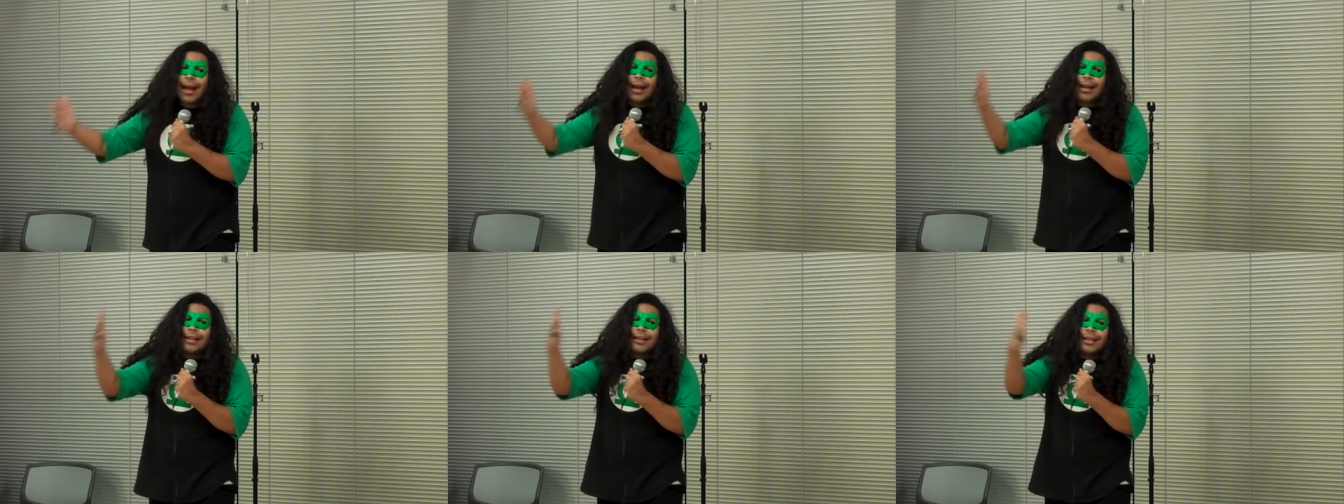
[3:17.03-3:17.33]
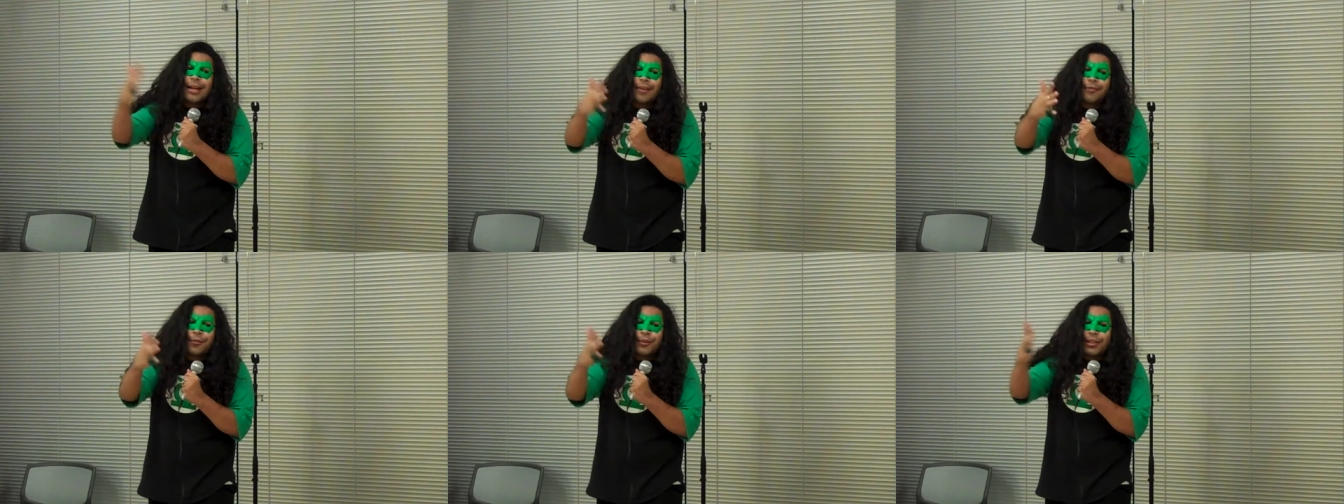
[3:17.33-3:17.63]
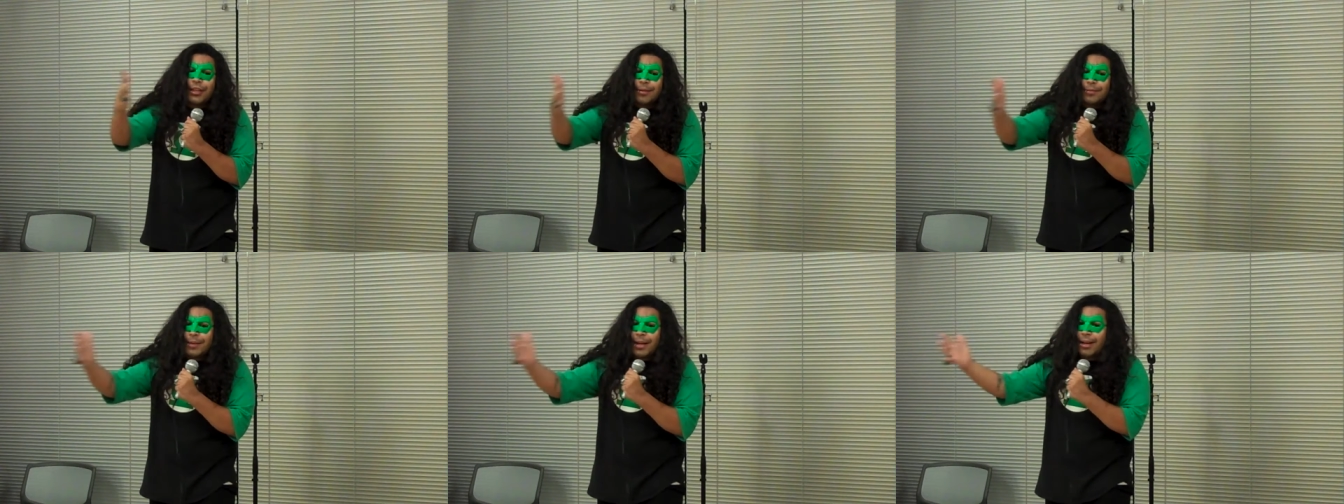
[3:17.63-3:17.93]
And
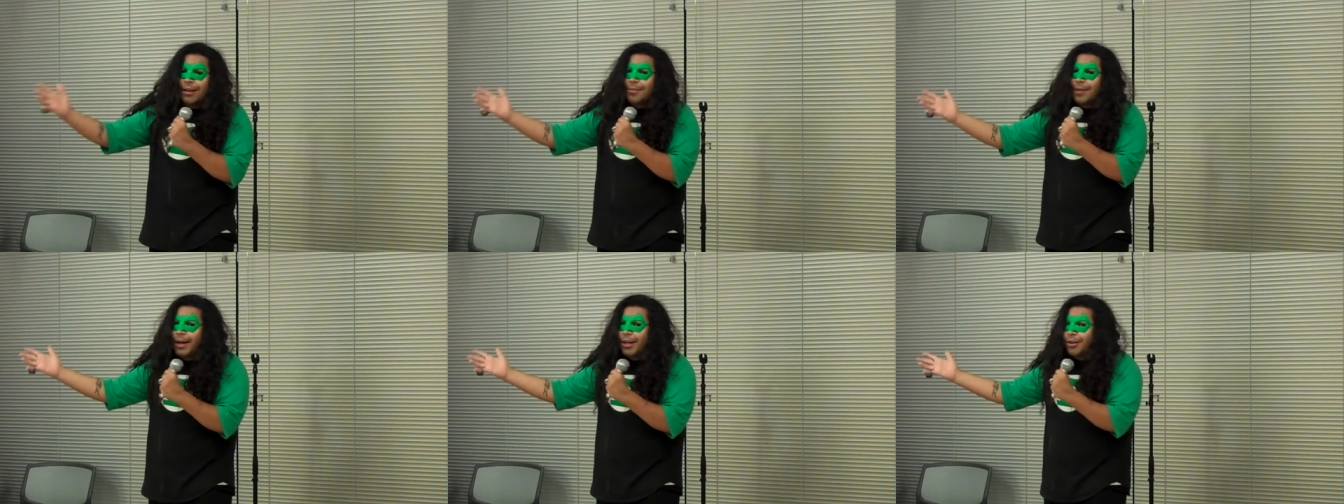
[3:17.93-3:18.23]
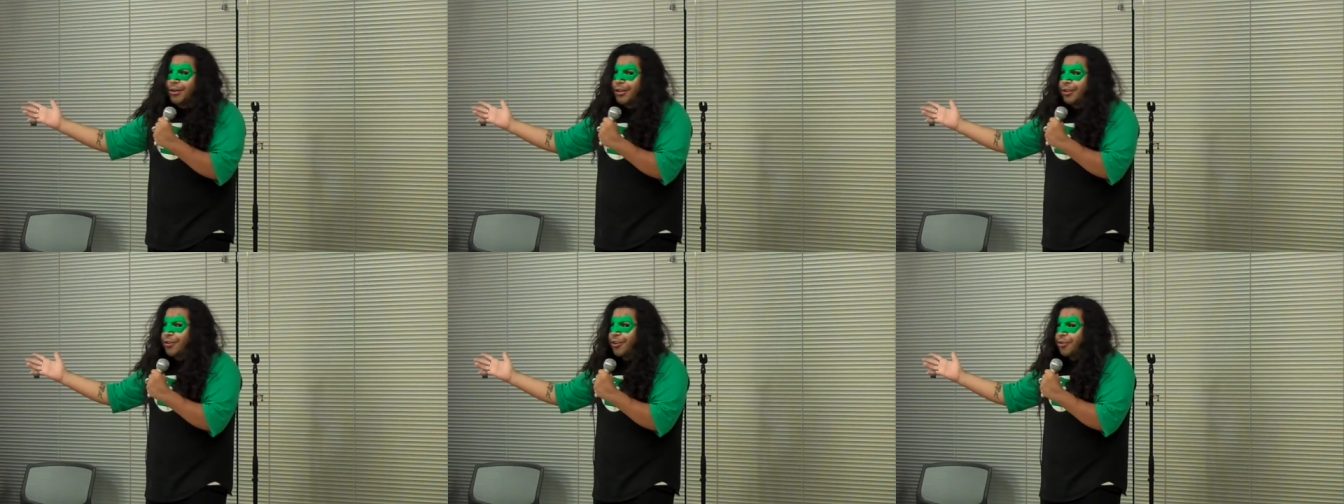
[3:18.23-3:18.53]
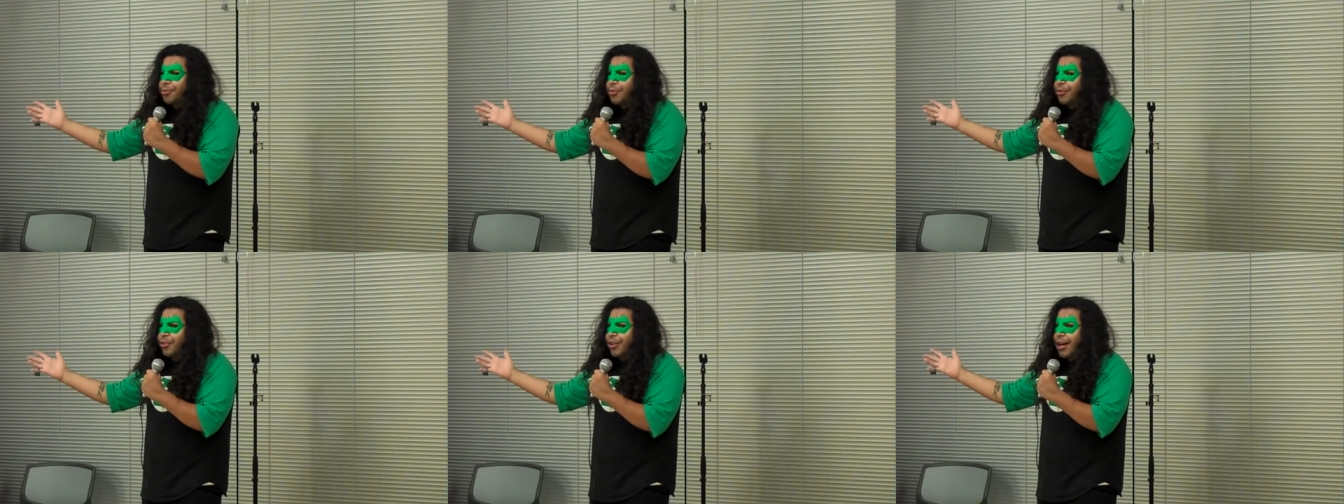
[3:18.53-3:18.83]
definitely keep that in mind during the
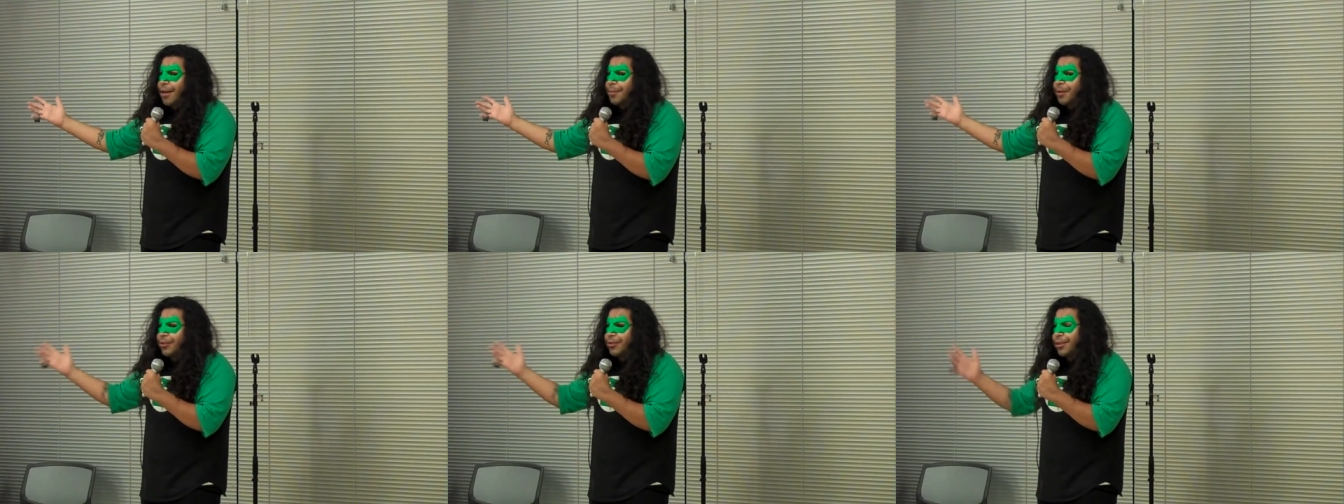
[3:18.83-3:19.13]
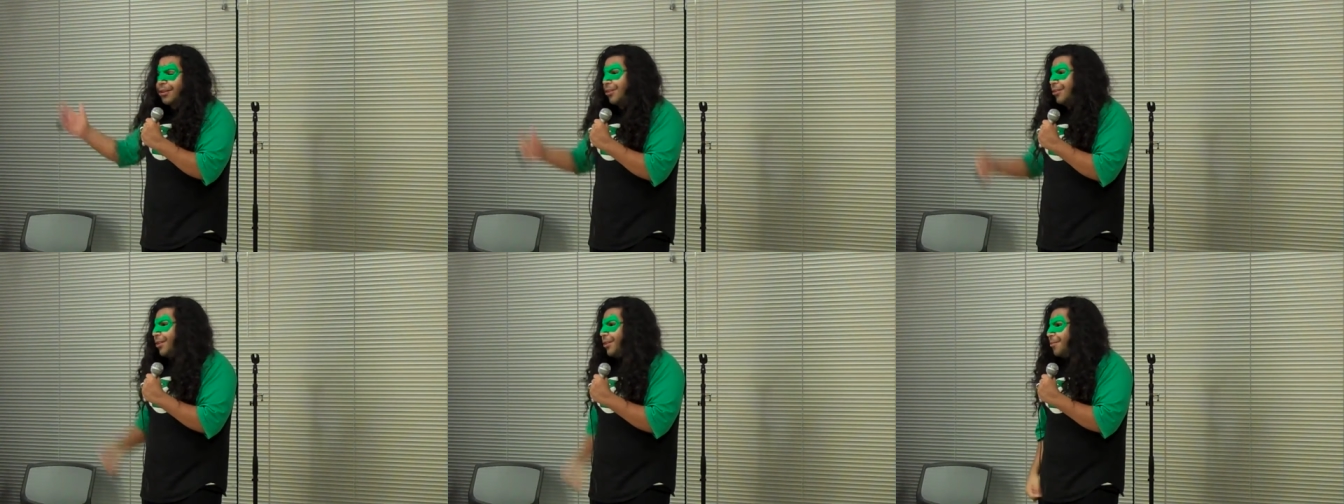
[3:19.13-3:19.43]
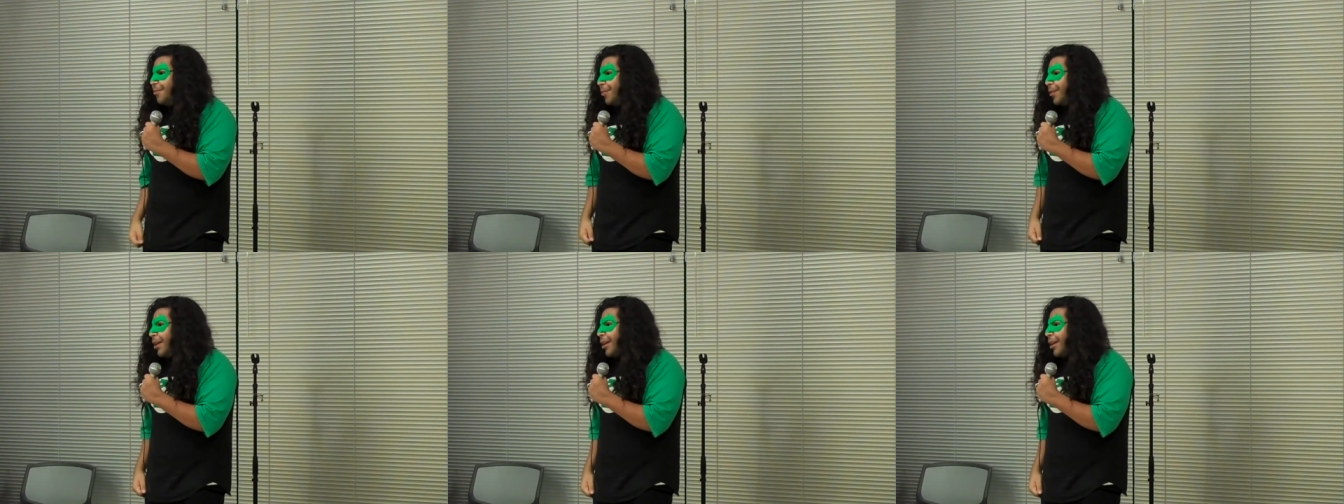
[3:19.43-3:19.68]
Christmas shopping season.